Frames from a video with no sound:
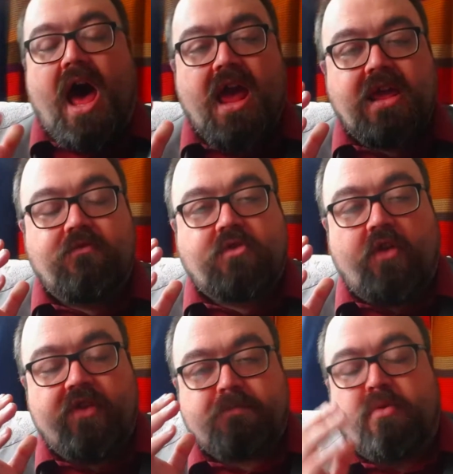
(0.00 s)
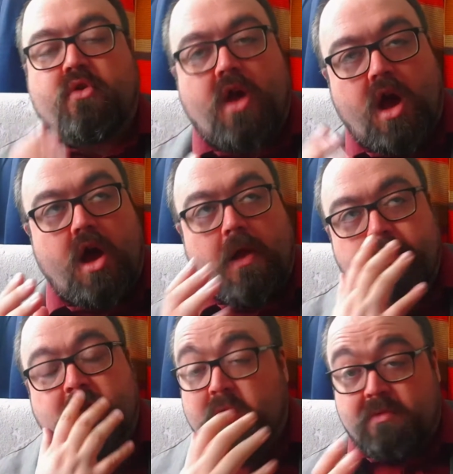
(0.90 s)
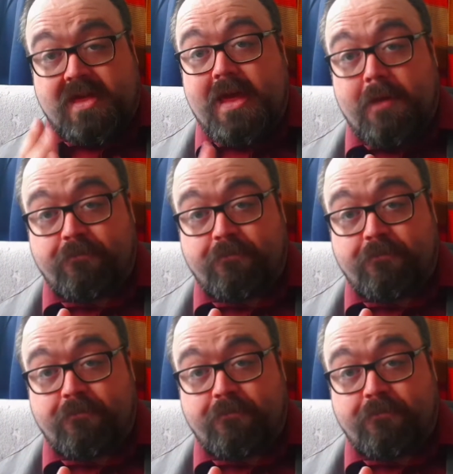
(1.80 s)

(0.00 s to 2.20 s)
I got this book on Tuesday.